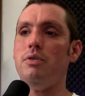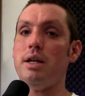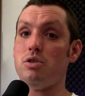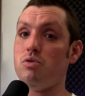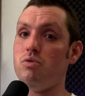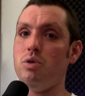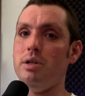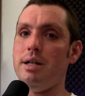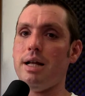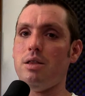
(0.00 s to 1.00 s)
that's
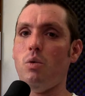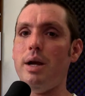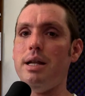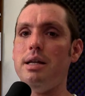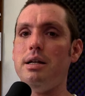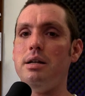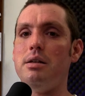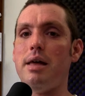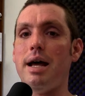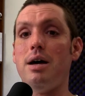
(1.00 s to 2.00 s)
really not the way to get
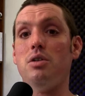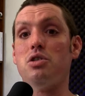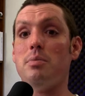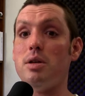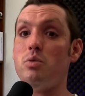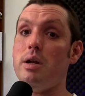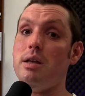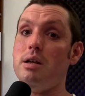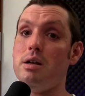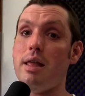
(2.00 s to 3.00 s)
into the house. The best way to
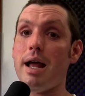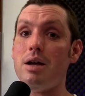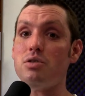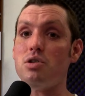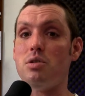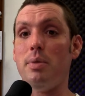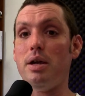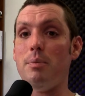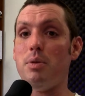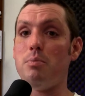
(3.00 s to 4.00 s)
get into the house is to
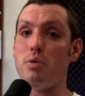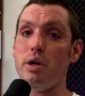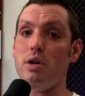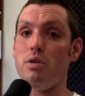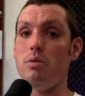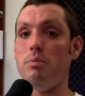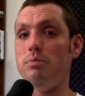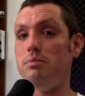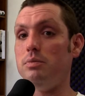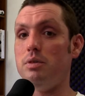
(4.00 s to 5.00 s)
pick up the brick or the
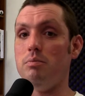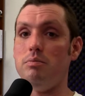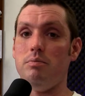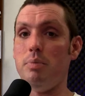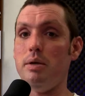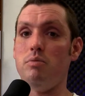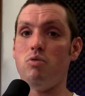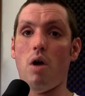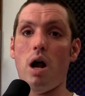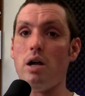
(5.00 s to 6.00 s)
the big
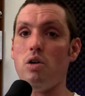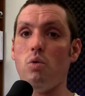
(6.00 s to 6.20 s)
rock or